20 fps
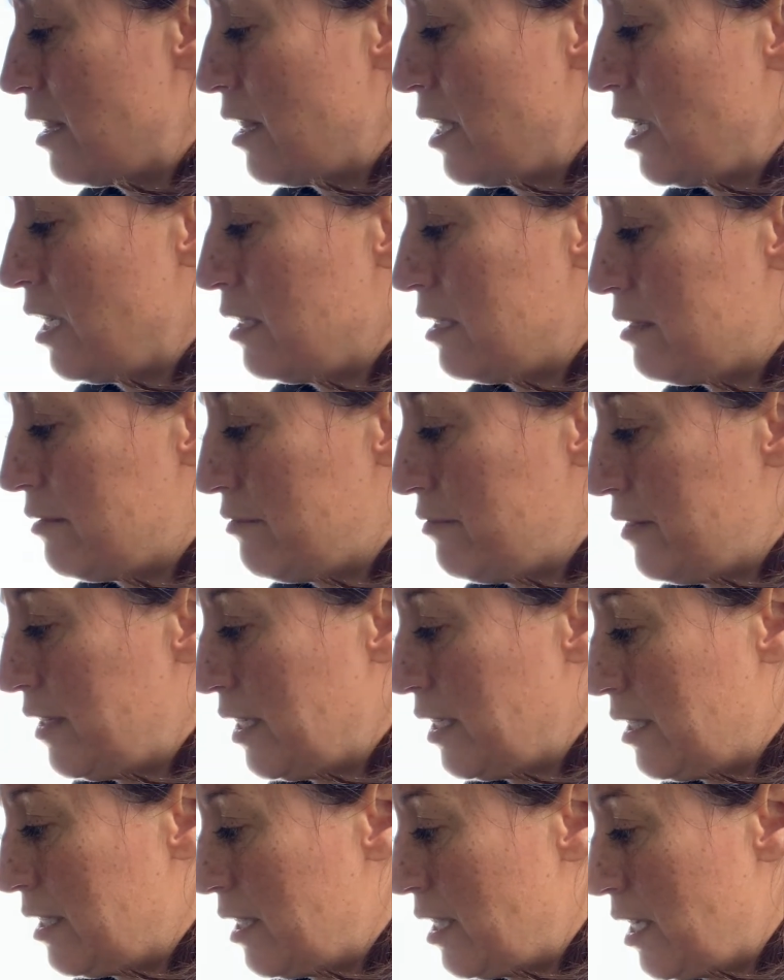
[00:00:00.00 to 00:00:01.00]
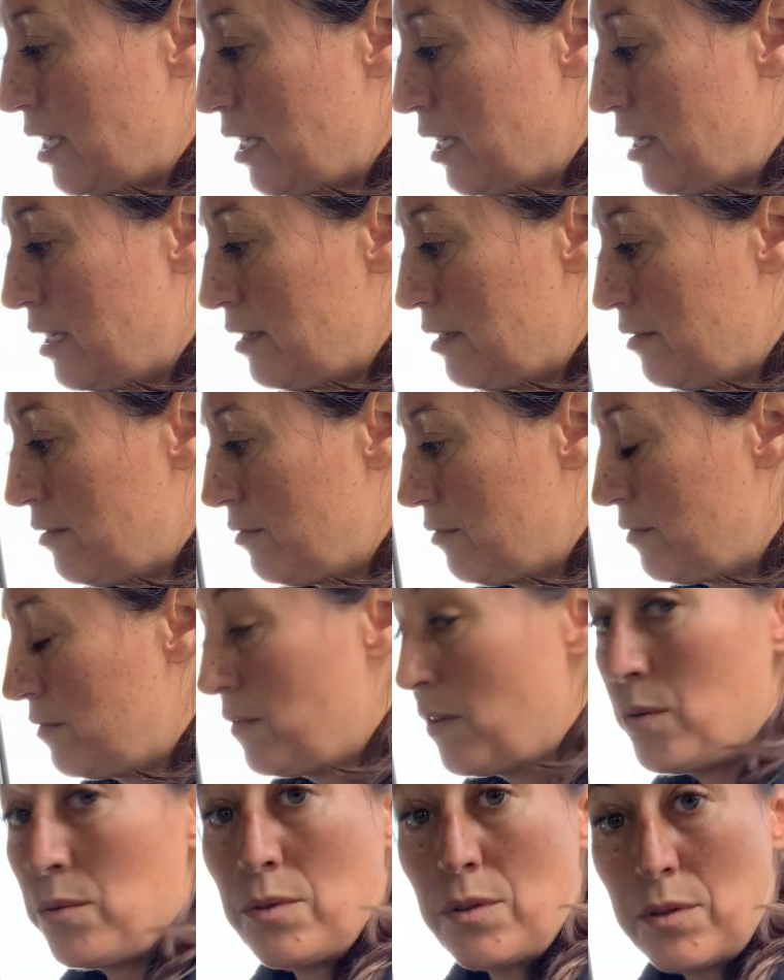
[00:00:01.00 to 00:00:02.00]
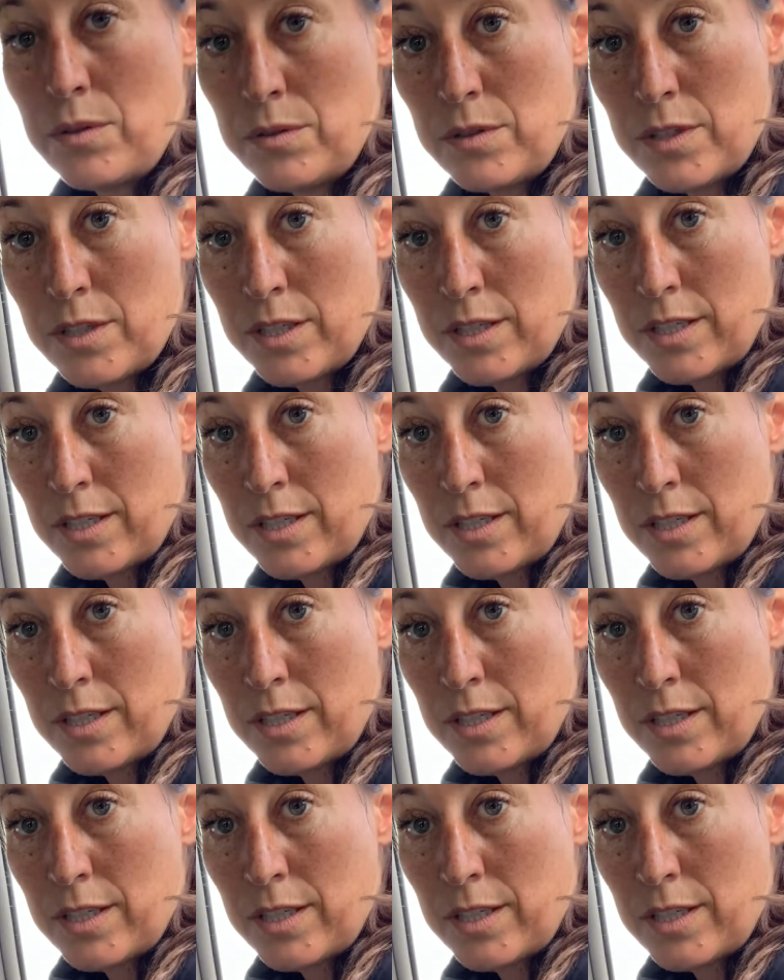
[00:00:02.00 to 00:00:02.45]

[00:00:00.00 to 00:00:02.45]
thing to fix the phone holder